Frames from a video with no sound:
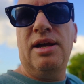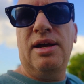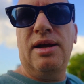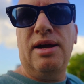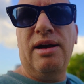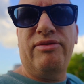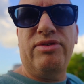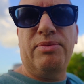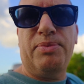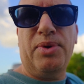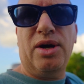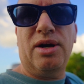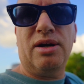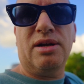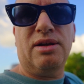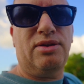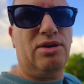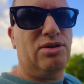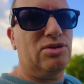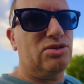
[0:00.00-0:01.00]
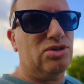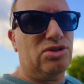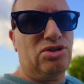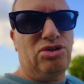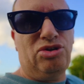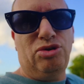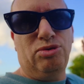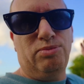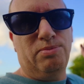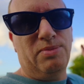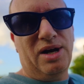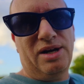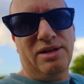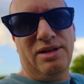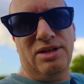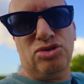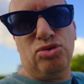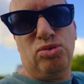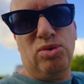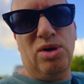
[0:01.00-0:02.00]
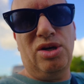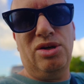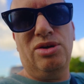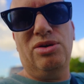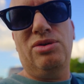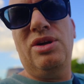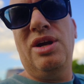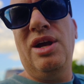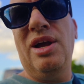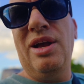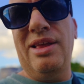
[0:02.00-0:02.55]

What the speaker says: of the park, there's a humongous road